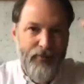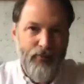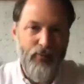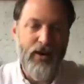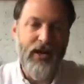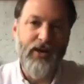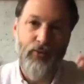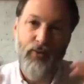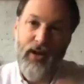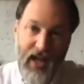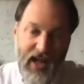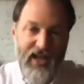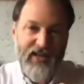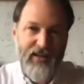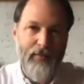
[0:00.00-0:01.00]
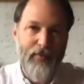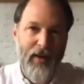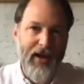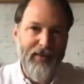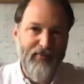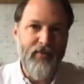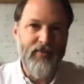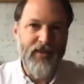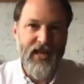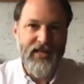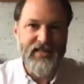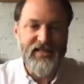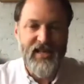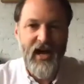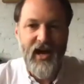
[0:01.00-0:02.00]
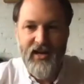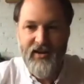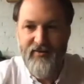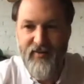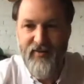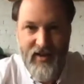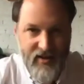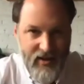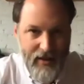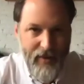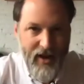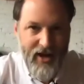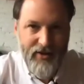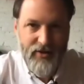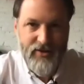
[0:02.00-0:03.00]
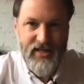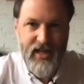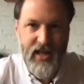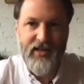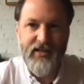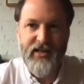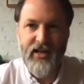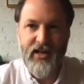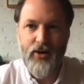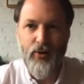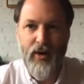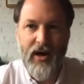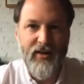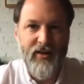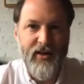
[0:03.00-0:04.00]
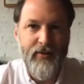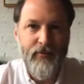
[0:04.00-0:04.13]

recreating the pipe from the inside. Am I understanding that correctly?